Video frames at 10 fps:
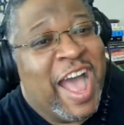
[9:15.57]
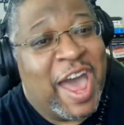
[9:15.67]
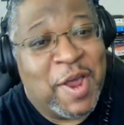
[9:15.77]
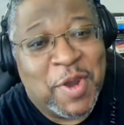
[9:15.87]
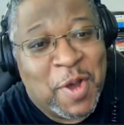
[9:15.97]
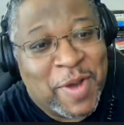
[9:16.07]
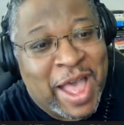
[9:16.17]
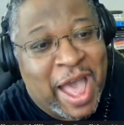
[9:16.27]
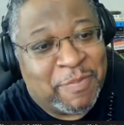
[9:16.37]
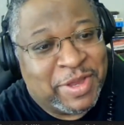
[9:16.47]
I don't know
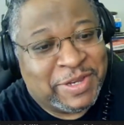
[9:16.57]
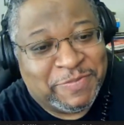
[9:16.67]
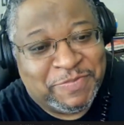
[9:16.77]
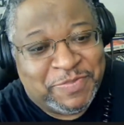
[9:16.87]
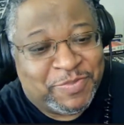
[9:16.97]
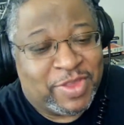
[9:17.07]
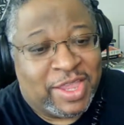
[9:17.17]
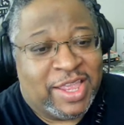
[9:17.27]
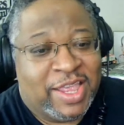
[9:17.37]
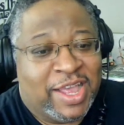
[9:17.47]
what happened.
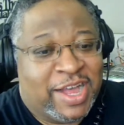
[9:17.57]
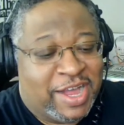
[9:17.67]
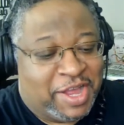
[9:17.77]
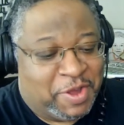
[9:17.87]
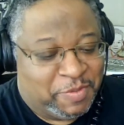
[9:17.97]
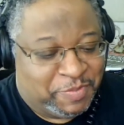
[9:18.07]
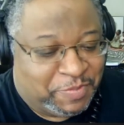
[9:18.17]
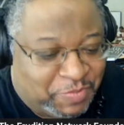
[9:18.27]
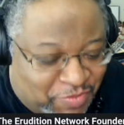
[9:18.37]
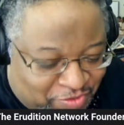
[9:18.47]
Um,
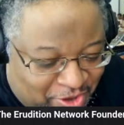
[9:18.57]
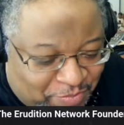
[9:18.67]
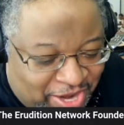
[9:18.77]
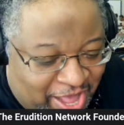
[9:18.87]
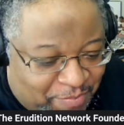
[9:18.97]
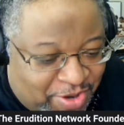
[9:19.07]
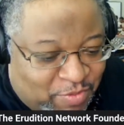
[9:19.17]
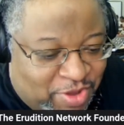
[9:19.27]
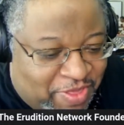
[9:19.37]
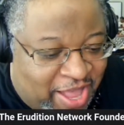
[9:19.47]
something
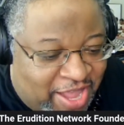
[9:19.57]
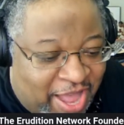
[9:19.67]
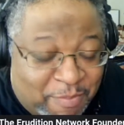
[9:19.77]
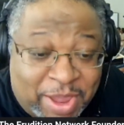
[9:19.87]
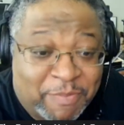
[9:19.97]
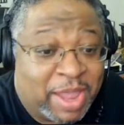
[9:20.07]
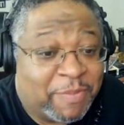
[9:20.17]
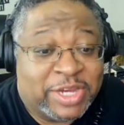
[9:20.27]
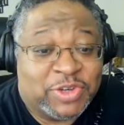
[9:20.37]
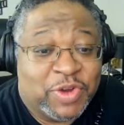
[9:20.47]
happened with I, I it
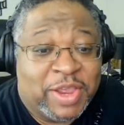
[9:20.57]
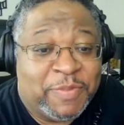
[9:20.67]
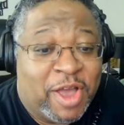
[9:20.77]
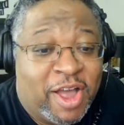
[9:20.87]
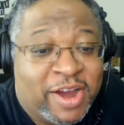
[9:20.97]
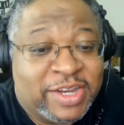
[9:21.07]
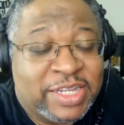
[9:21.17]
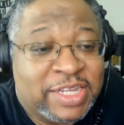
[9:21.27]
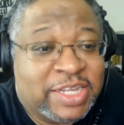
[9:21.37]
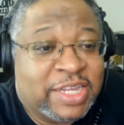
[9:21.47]
may be StreamYard.
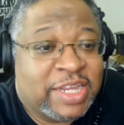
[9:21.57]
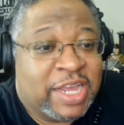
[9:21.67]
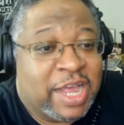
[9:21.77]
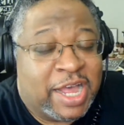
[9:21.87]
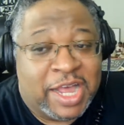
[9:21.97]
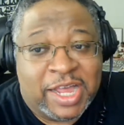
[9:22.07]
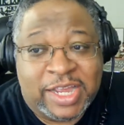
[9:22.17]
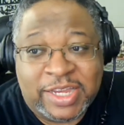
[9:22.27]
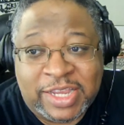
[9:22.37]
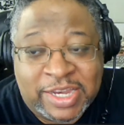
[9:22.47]

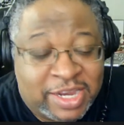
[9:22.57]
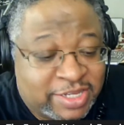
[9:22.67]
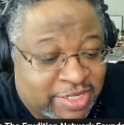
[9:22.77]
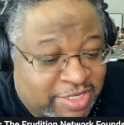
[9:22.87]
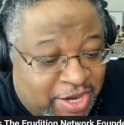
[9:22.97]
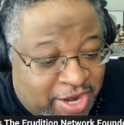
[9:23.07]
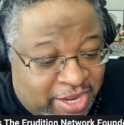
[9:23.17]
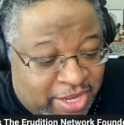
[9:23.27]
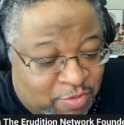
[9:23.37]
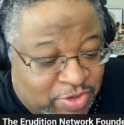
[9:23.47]
Uh, it doesn't seem
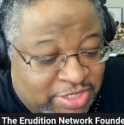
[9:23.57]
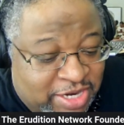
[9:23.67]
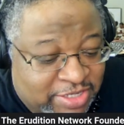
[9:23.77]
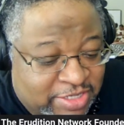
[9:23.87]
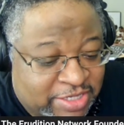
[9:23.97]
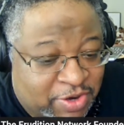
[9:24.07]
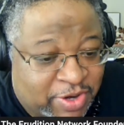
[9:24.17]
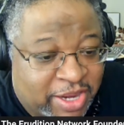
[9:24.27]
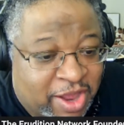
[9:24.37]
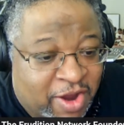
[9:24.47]
like it was
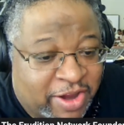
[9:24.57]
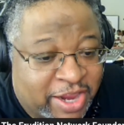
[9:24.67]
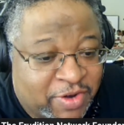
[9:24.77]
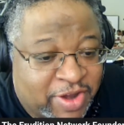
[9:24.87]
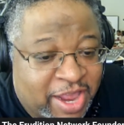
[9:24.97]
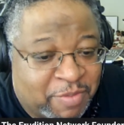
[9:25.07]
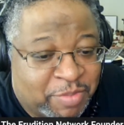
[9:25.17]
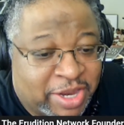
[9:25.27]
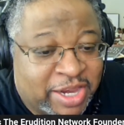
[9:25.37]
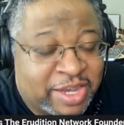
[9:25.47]
necessarily our internet,
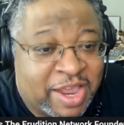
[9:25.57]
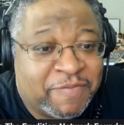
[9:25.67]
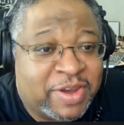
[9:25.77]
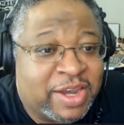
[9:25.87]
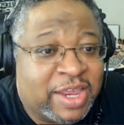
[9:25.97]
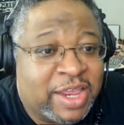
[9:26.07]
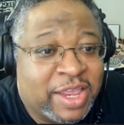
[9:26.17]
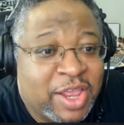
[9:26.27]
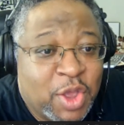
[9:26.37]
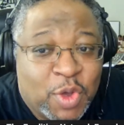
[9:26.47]
but it definitely
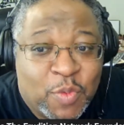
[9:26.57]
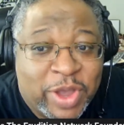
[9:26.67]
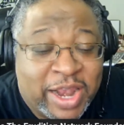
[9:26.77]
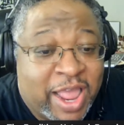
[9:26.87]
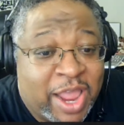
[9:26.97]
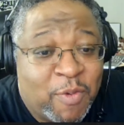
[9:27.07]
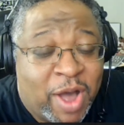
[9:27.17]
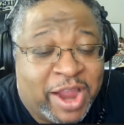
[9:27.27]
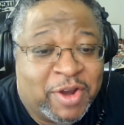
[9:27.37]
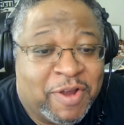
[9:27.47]
went
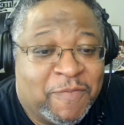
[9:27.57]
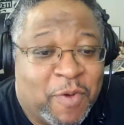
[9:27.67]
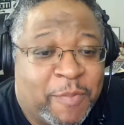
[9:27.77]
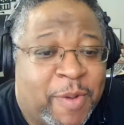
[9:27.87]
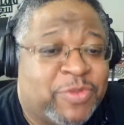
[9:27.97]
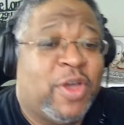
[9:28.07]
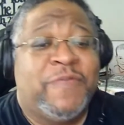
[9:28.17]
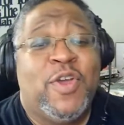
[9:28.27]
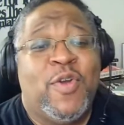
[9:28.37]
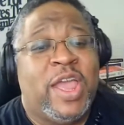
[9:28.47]
haywire there for a moment. So
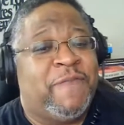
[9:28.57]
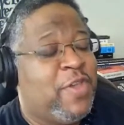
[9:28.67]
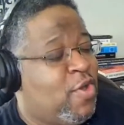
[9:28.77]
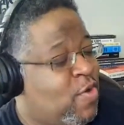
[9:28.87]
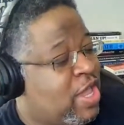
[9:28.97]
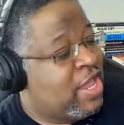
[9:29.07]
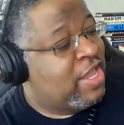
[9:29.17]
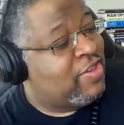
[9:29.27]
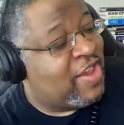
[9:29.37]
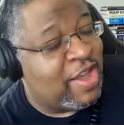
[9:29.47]
if you if you
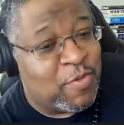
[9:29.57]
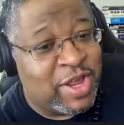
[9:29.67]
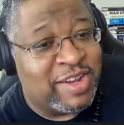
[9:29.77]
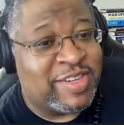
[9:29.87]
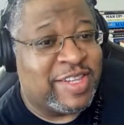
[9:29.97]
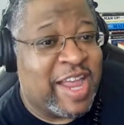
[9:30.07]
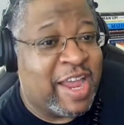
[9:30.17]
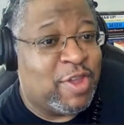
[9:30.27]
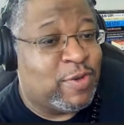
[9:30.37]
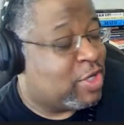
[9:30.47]
stick with us, thank you